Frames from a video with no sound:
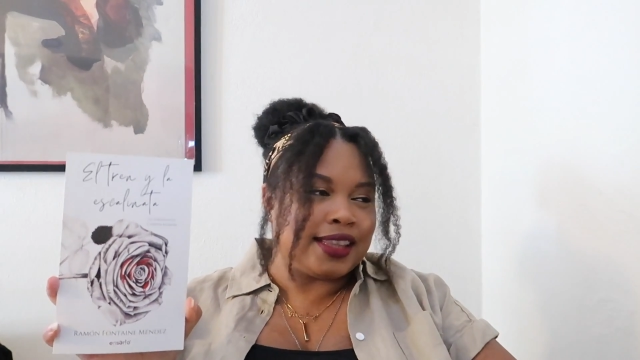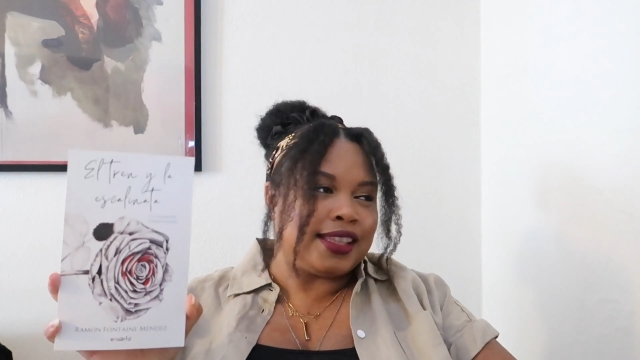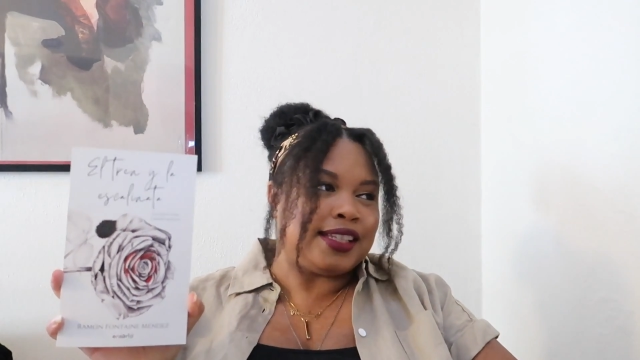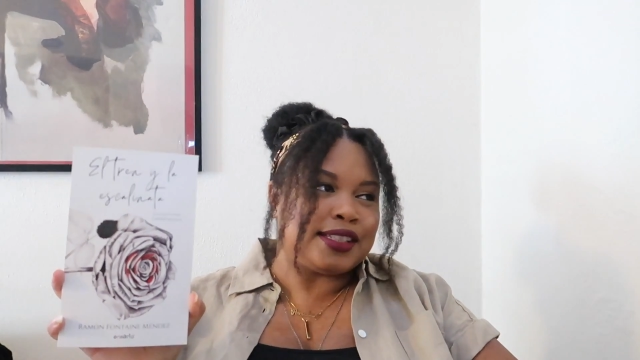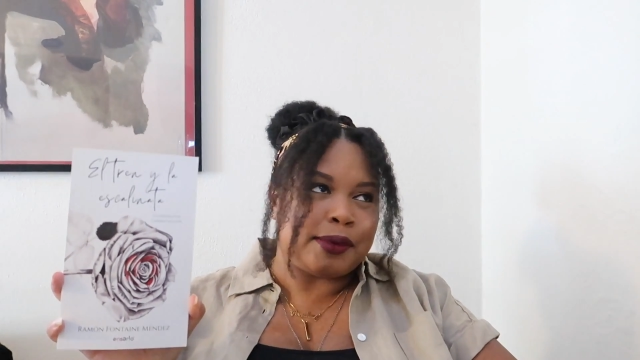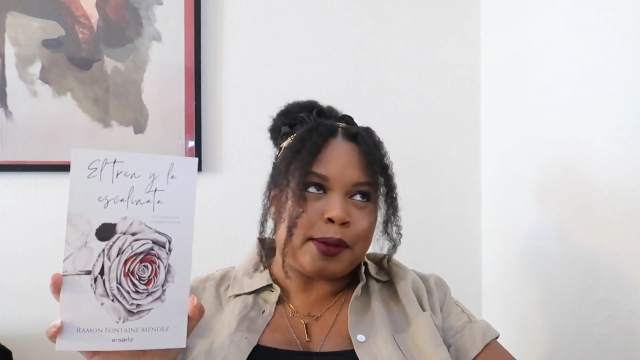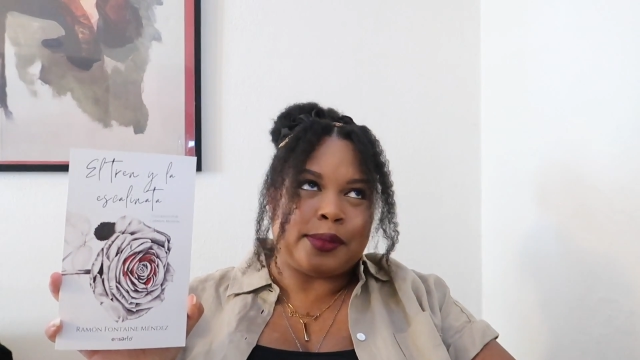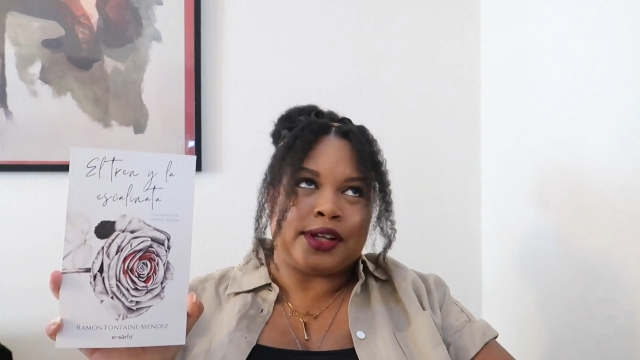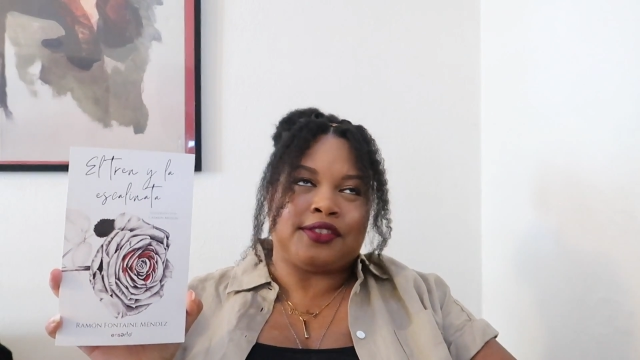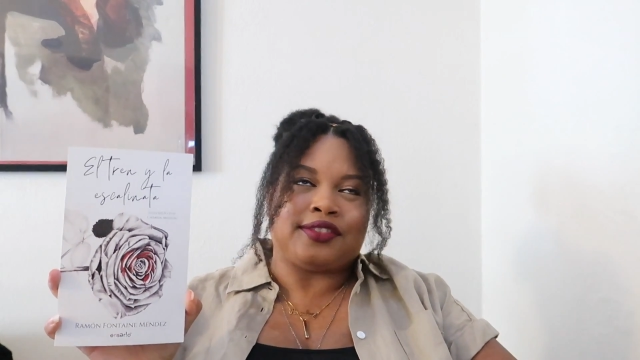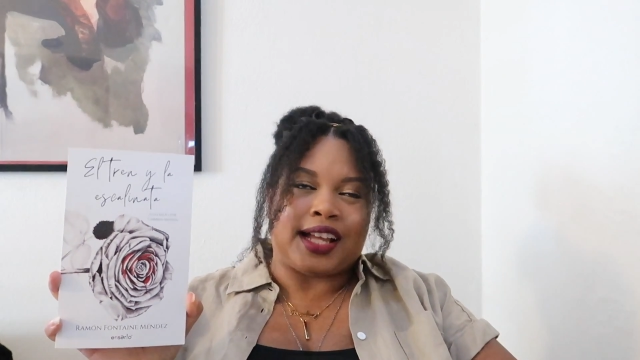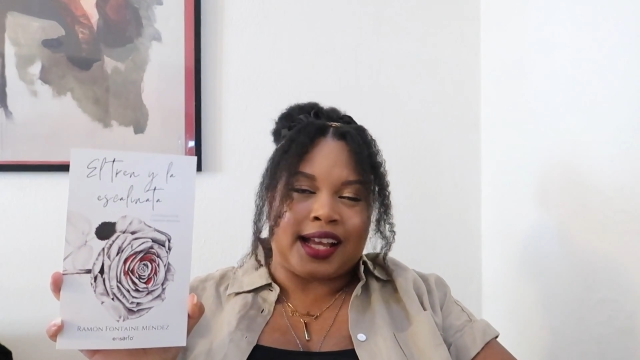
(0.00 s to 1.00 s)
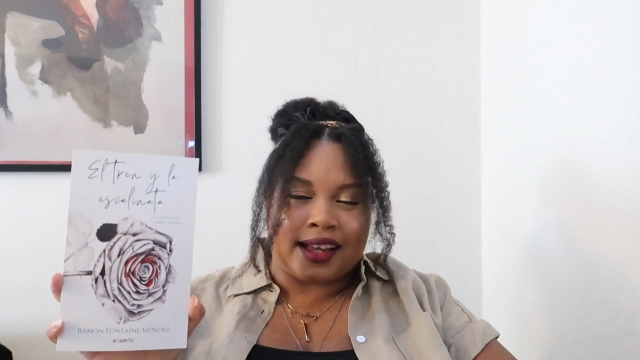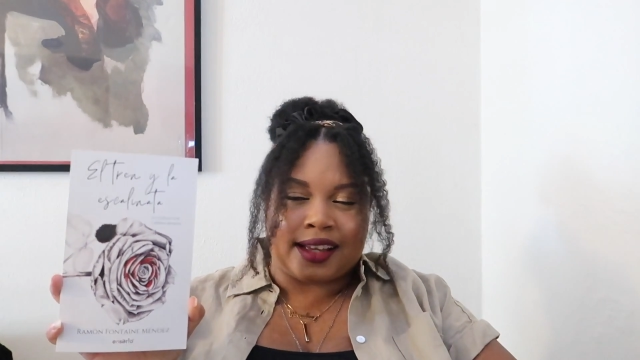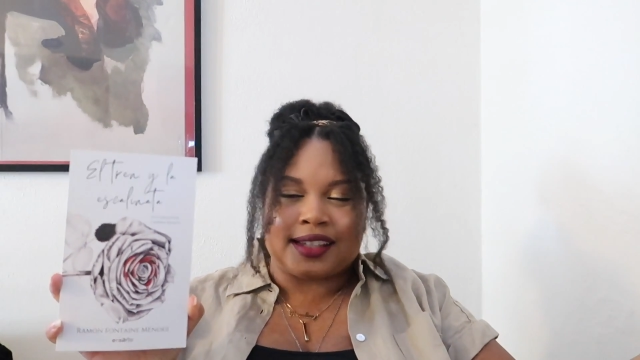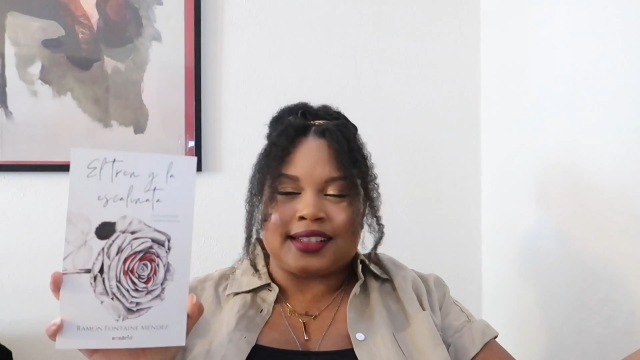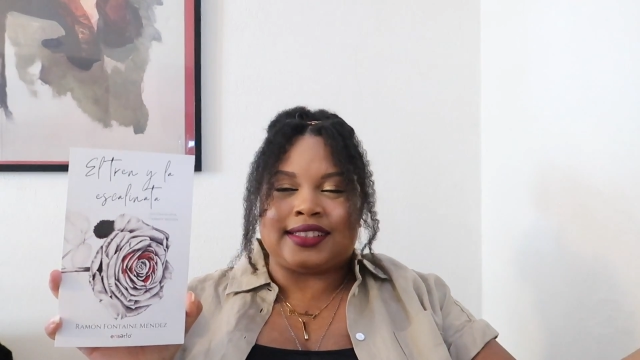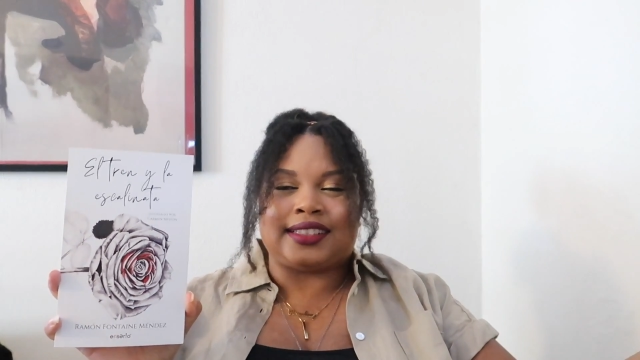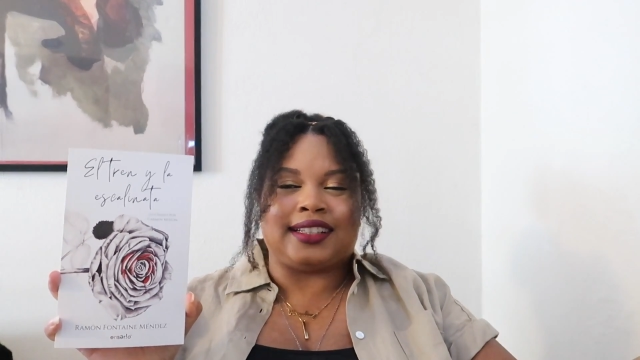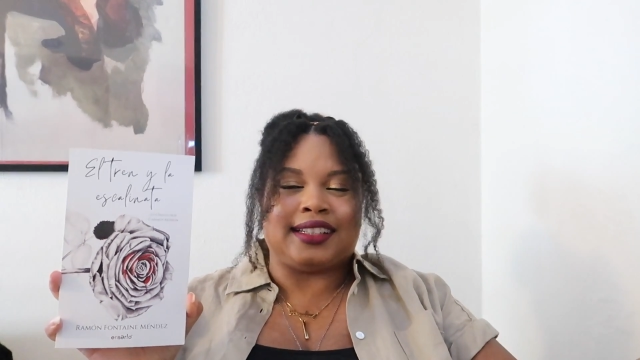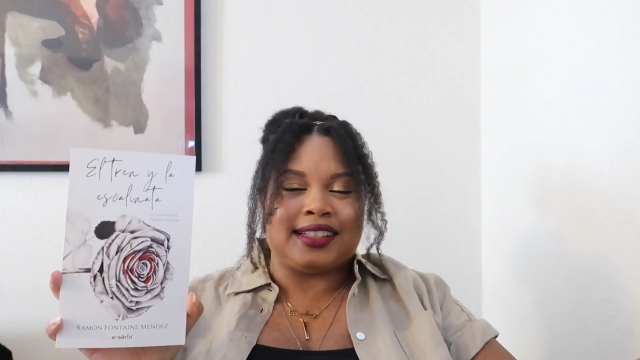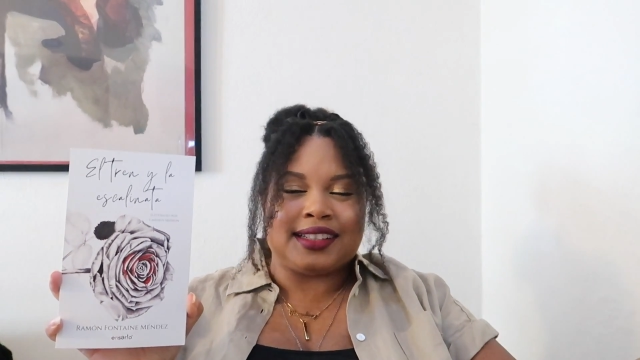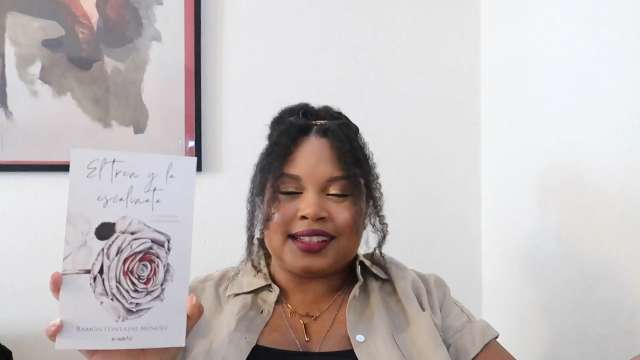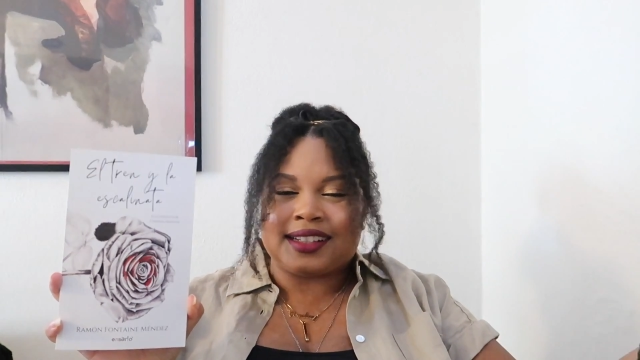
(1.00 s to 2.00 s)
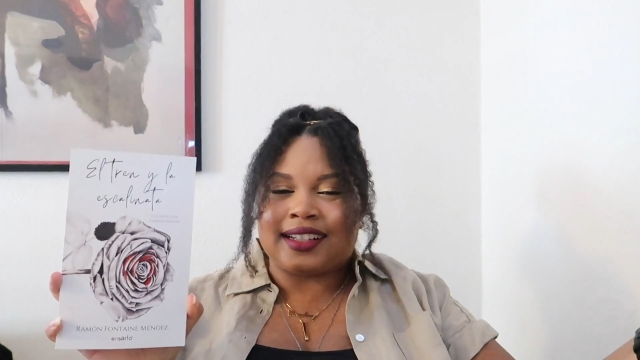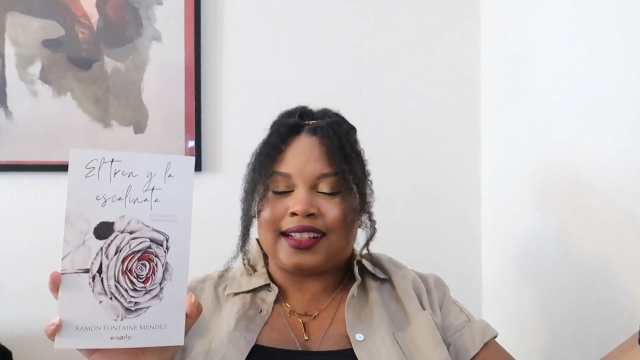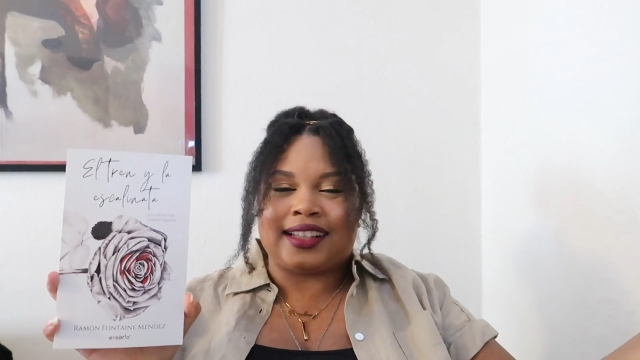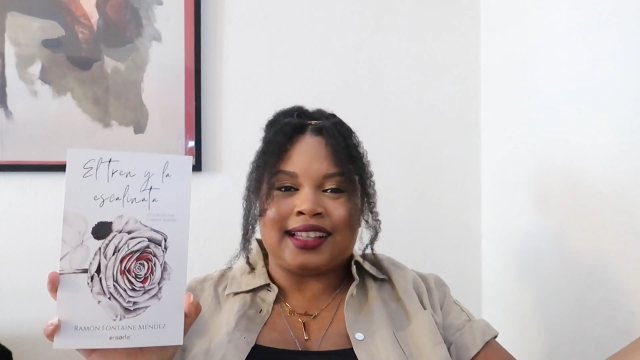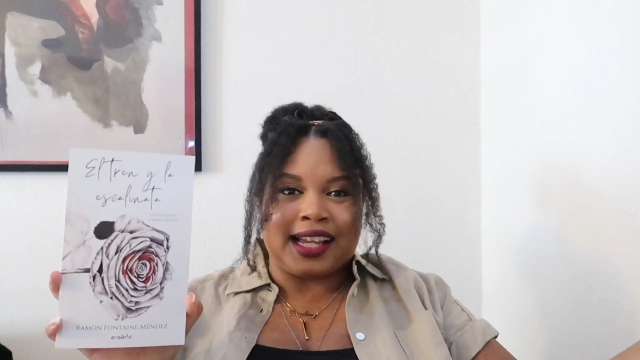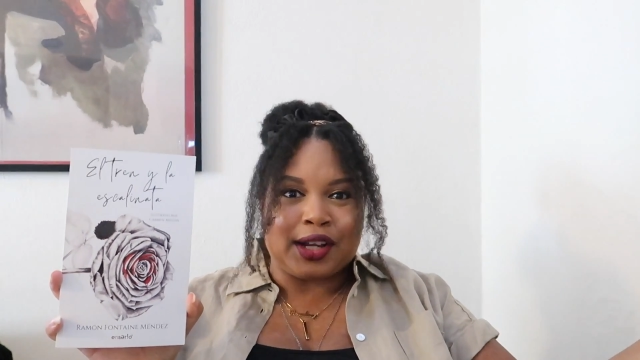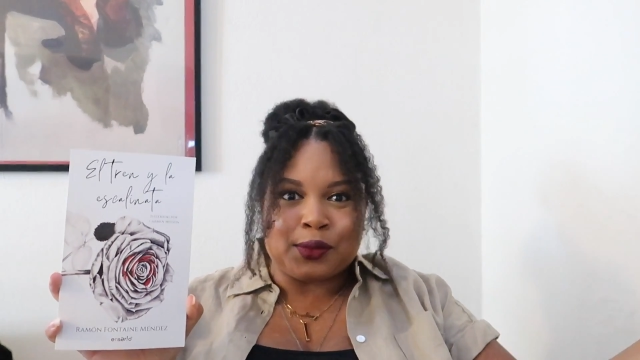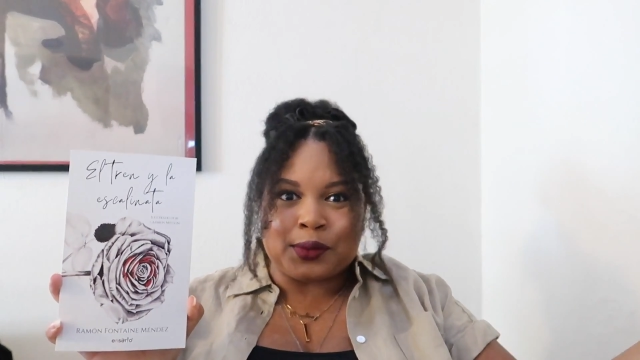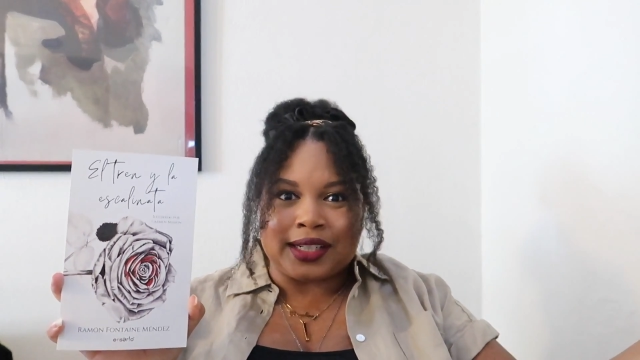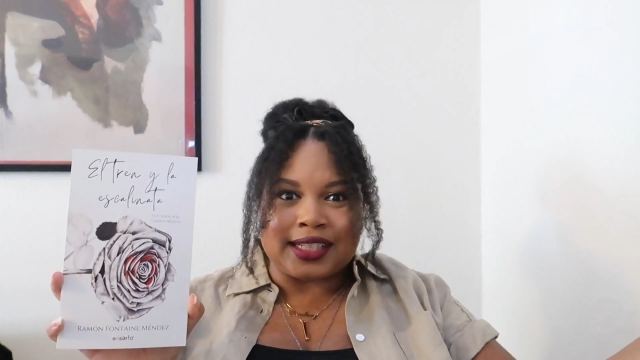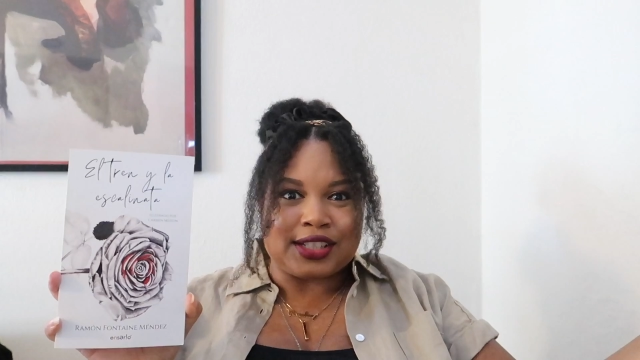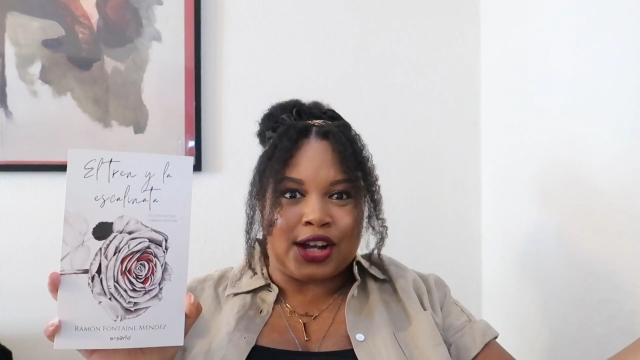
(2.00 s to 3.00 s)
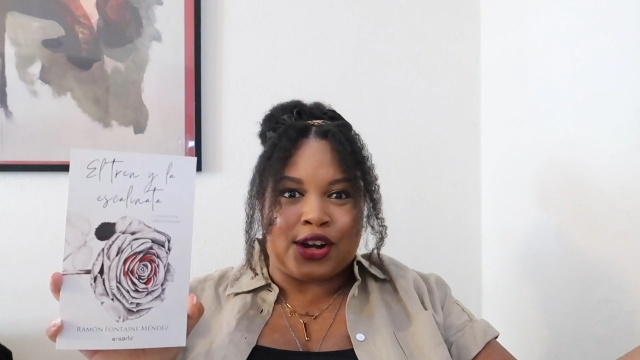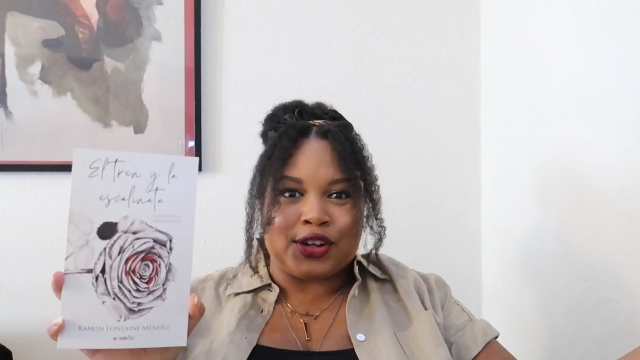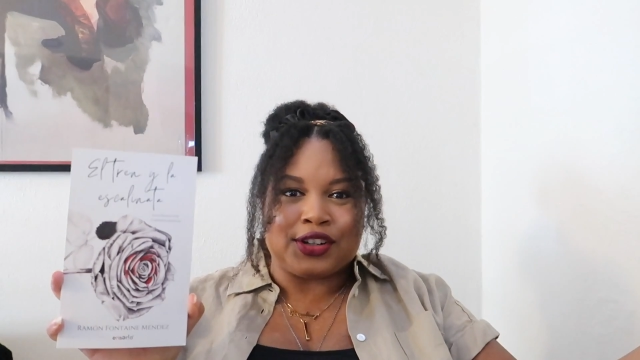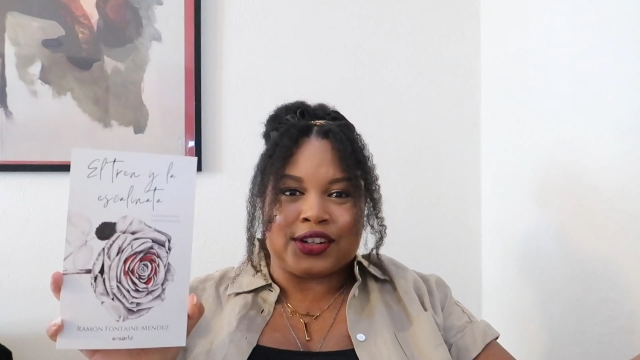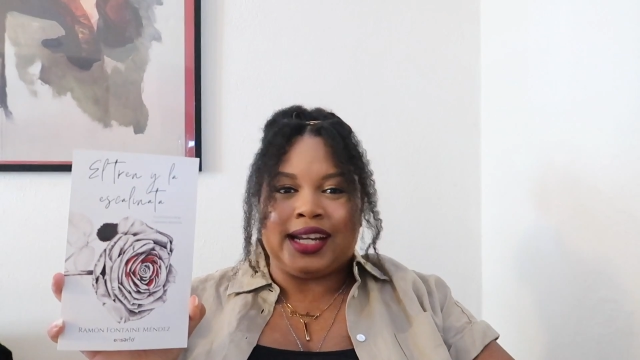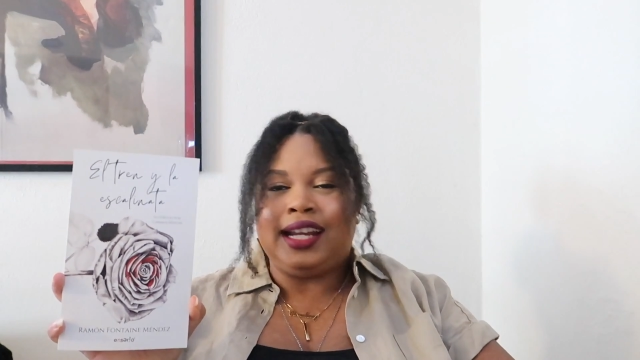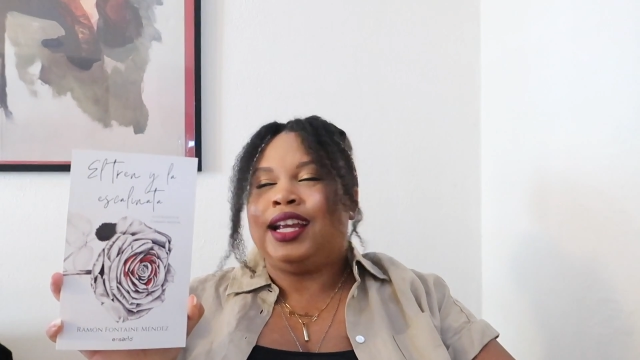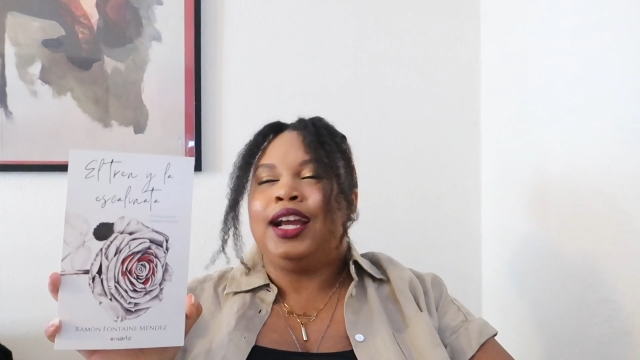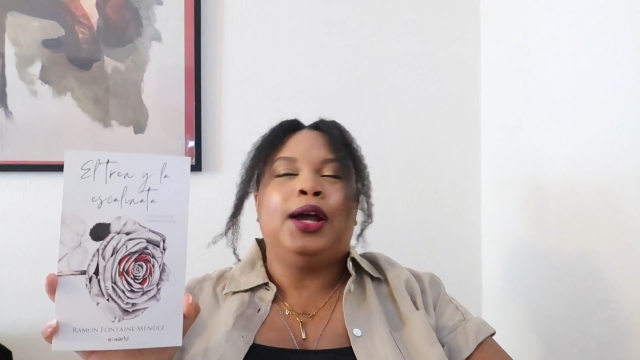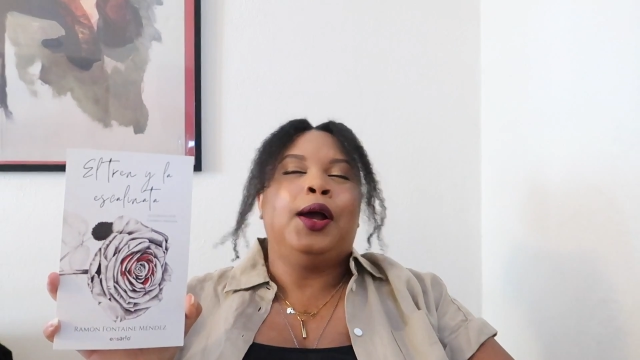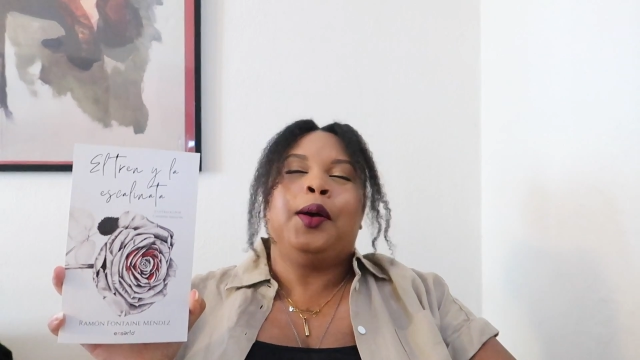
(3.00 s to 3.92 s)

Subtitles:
things about butterflies and like when it's all great,